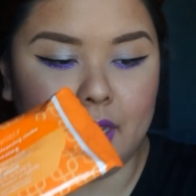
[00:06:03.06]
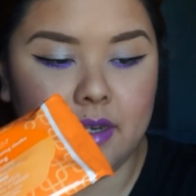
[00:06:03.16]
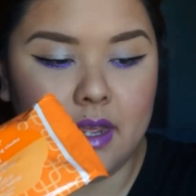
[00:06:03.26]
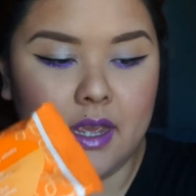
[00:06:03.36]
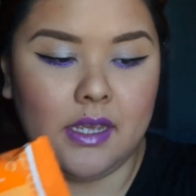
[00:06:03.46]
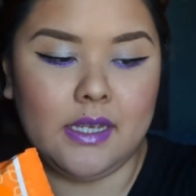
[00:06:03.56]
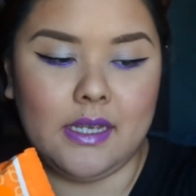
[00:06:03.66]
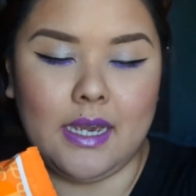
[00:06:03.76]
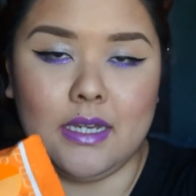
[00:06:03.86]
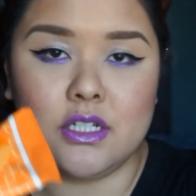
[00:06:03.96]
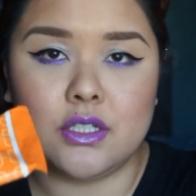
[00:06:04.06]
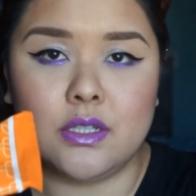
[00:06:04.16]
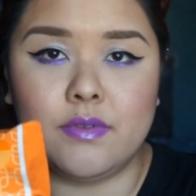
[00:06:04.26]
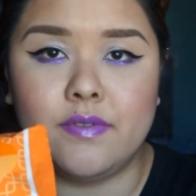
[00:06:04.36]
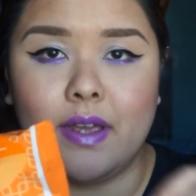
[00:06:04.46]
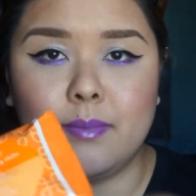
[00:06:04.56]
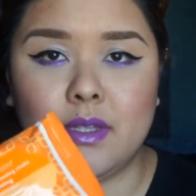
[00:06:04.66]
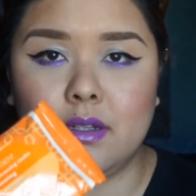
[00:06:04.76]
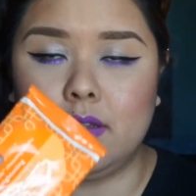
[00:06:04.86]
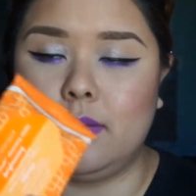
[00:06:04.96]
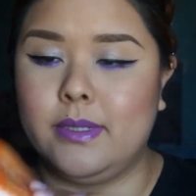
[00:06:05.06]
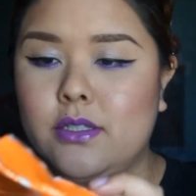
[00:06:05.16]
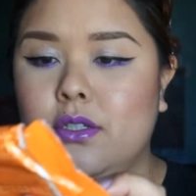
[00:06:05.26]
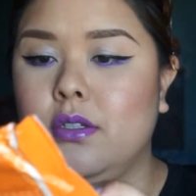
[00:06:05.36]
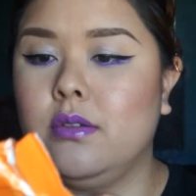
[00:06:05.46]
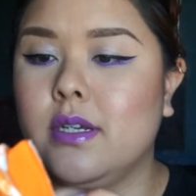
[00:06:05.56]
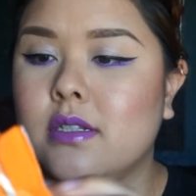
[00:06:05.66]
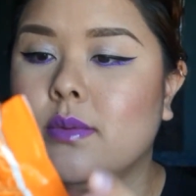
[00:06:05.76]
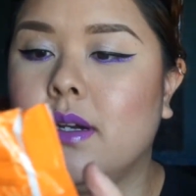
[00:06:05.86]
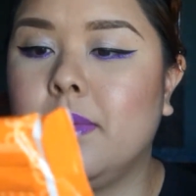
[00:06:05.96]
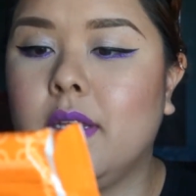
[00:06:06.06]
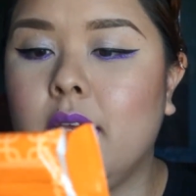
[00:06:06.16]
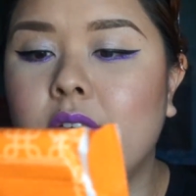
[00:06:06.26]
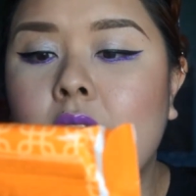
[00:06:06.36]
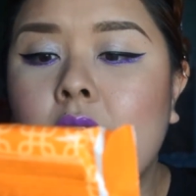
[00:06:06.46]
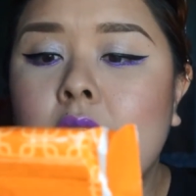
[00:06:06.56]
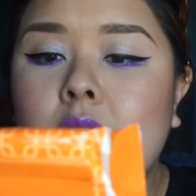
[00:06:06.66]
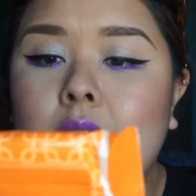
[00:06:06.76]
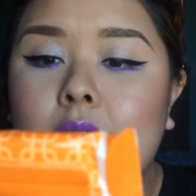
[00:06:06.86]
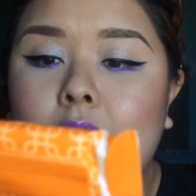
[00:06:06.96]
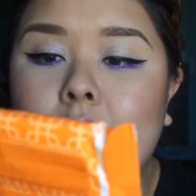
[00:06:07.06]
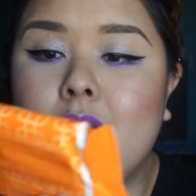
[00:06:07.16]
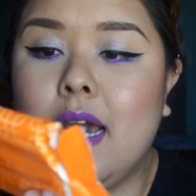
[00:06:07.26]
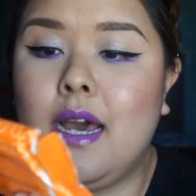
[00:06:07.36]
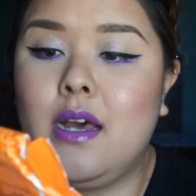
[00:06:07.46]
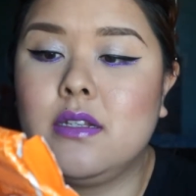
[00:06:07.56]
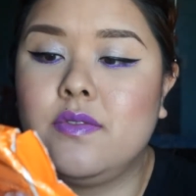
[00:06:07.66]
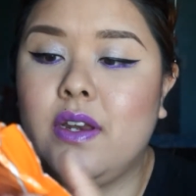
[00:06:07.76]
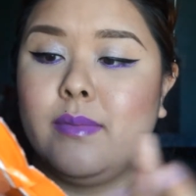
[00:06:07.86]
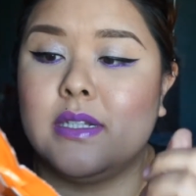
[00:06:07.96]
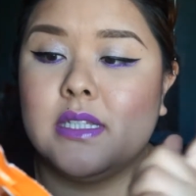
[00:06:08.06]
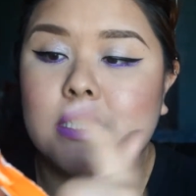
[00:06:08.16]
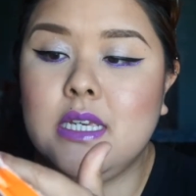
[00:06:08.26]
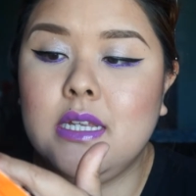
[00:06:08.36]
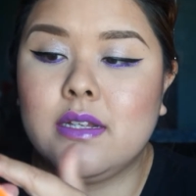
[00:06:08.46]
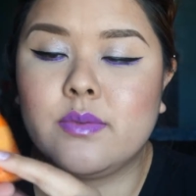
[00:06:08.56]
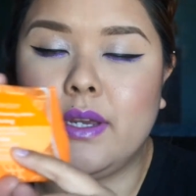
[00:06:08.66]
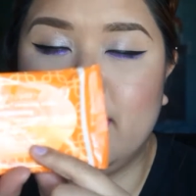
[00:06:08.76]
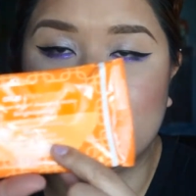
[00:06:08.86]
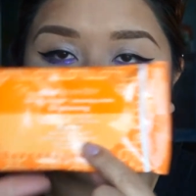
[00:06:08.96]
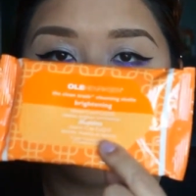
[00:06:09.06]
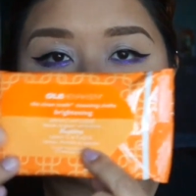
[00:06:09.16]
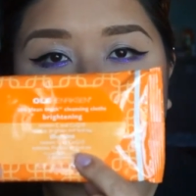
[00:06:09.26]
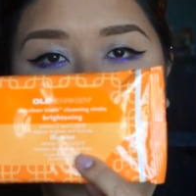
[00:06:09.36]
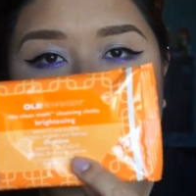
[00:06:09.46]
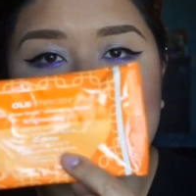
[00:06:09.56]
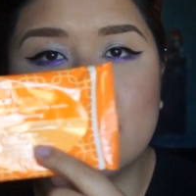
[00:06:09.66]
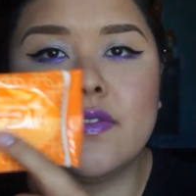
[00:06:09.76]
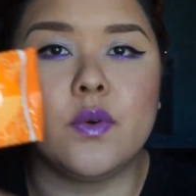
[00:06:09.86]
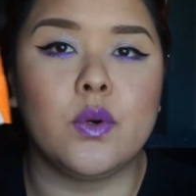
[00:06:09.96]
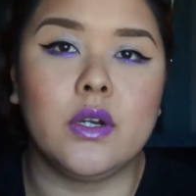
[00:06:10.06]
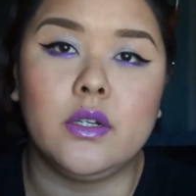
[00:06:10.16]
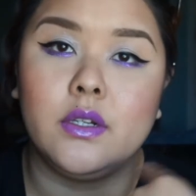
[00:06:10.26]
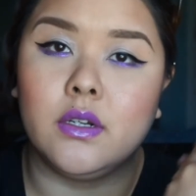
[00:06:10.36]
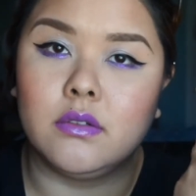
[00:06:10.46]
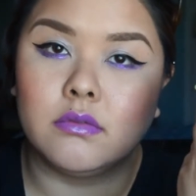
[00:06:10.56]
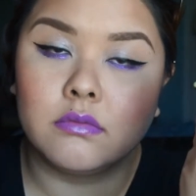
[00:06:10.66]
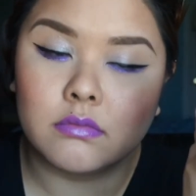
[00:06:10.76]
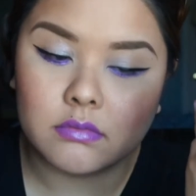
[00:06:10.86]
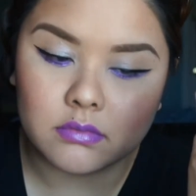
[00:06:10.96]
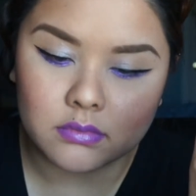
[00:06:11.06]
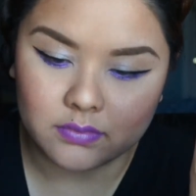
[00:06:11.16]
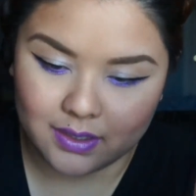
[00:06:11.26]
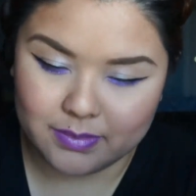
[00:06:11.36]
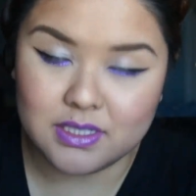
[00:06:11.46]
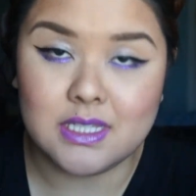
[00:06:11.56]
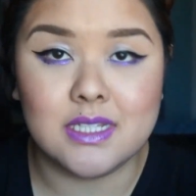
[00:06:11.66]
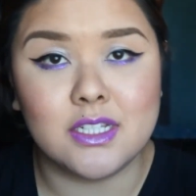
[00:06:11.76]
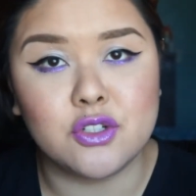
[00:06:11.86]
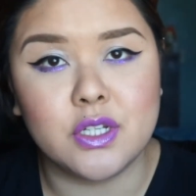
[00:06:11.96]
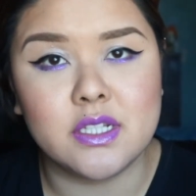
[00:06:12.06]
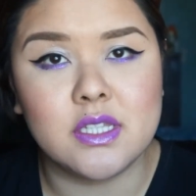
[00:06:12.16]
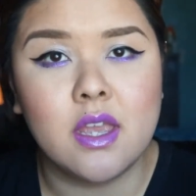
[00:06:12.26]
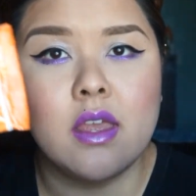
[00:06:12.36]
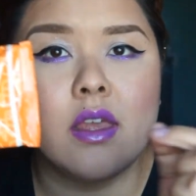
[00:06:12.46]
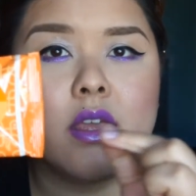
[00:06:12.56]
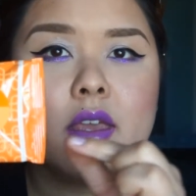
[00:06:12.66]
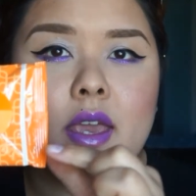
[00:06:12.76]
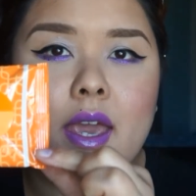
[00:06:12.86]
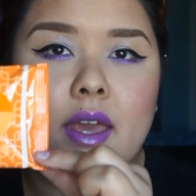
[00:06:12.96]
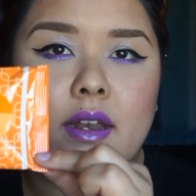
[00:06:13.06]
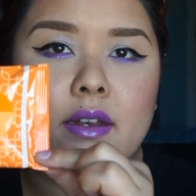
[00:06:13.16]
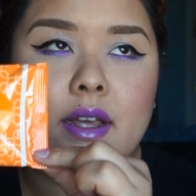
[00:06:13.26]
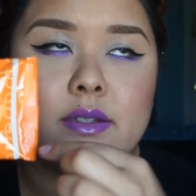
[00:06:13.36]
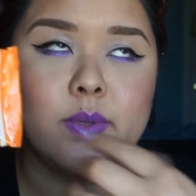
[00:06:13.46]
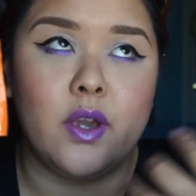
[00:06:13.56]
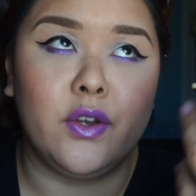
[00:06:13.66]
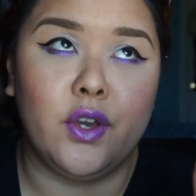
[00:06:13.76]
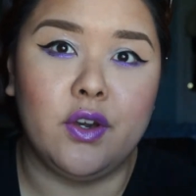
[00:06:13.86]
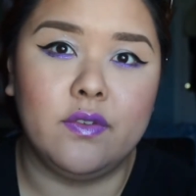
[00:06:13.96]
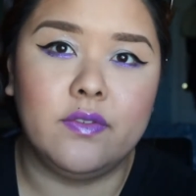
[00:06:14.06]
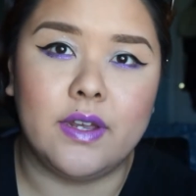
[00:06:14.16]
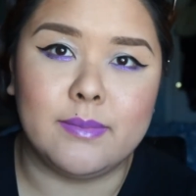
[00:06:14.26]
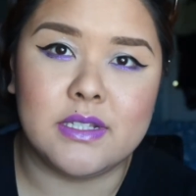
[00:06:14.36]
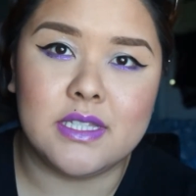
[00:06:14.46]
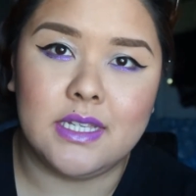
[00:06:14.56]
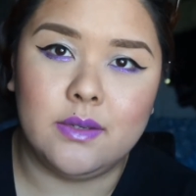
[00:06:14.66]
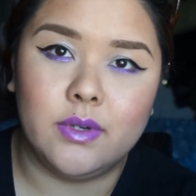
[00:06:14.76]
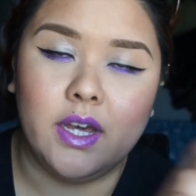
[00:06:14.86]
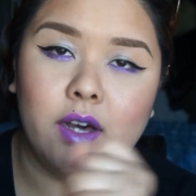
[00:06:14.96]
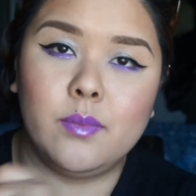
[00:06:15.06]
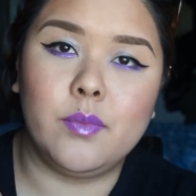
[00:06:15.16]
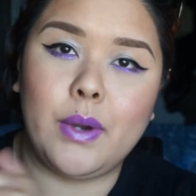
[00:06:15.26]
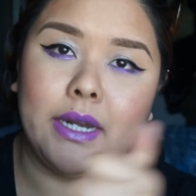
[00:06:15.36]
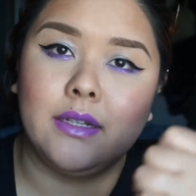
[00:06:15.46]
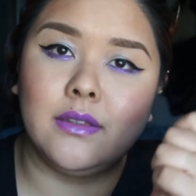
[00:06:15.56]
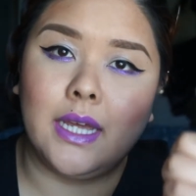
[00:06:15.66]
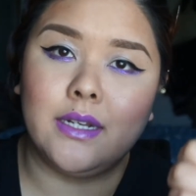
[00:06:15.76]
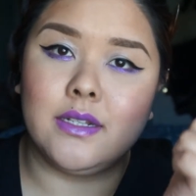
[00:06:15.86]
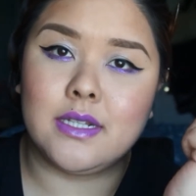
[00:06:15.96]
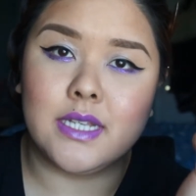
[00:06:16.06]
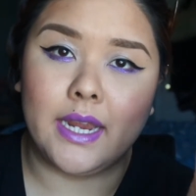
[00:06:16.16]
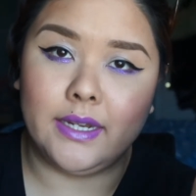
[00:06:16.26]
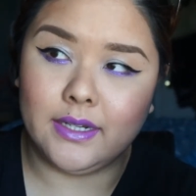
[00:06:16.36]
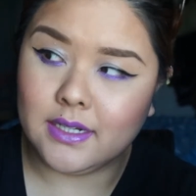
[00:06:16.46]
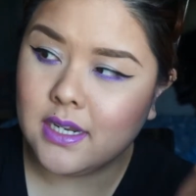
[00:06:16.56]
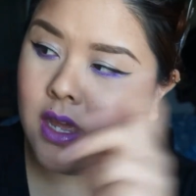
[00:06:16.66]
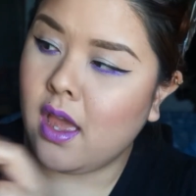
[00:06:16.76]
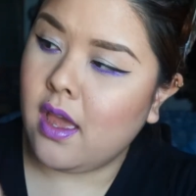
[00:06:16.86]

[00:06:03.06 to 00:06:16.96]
one. He actually revamped it a little bit too as well, I believe. And it has vitamin C. That's why it is orange, for, you know, vitamin C citrus. And as we all know, vitamin C will help brighten, lighten, and tighten.